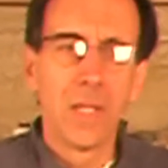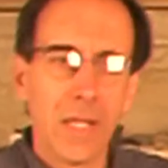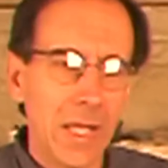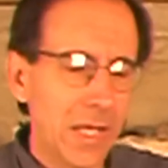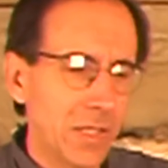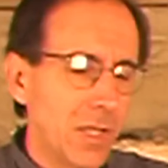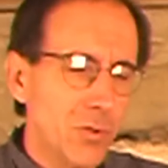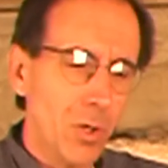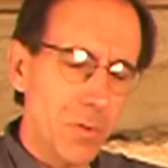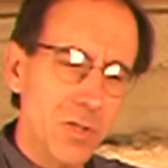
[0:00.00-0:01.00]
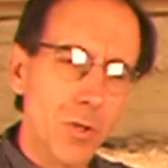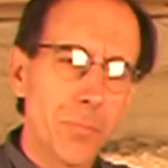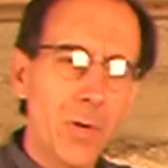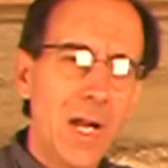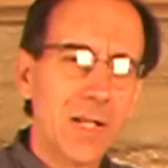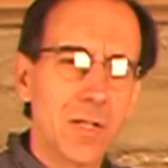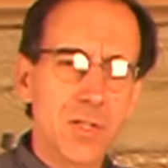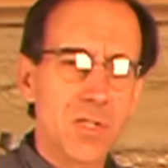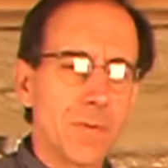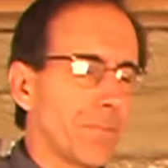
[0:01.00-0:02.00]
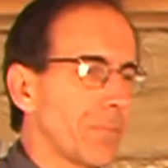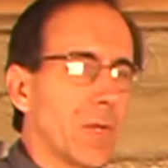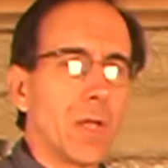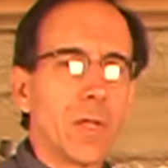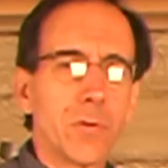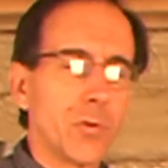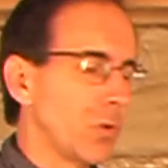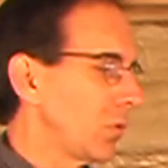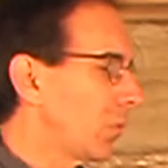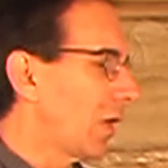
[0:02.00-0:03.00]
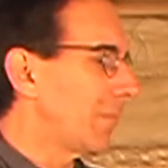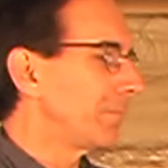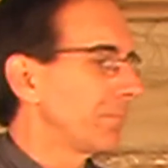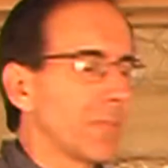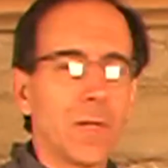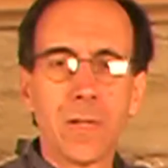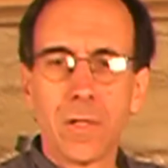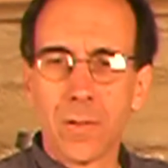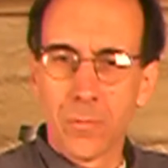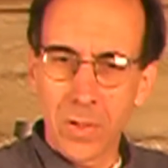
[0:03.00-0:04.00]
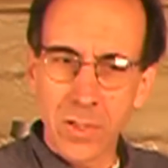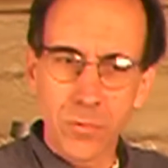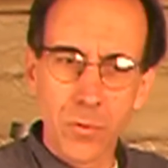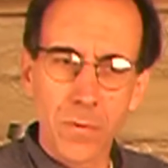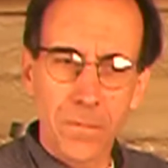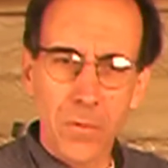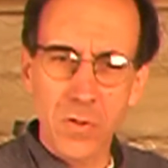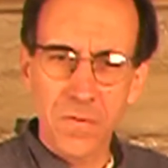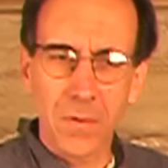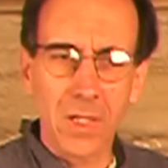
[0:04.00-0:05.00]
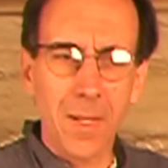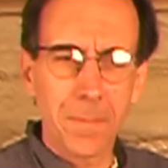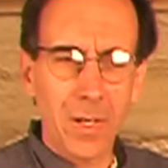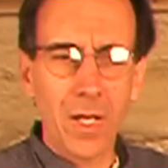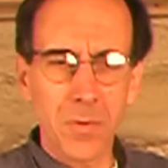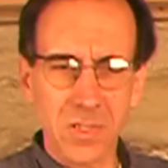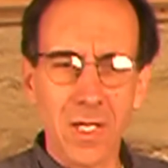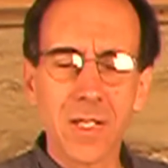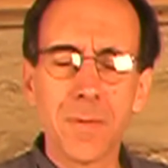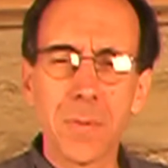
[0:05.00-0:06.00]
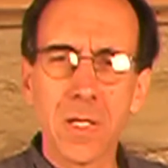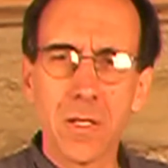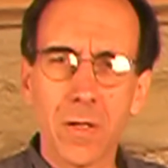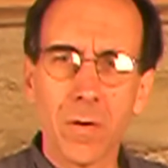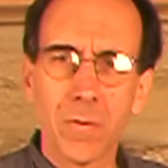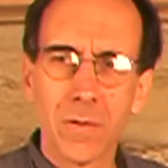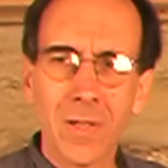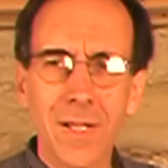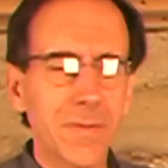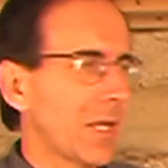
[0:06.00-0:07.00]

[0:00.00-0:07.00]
and it's always good practice to, when you do the first fill up, I always like to be here. Not that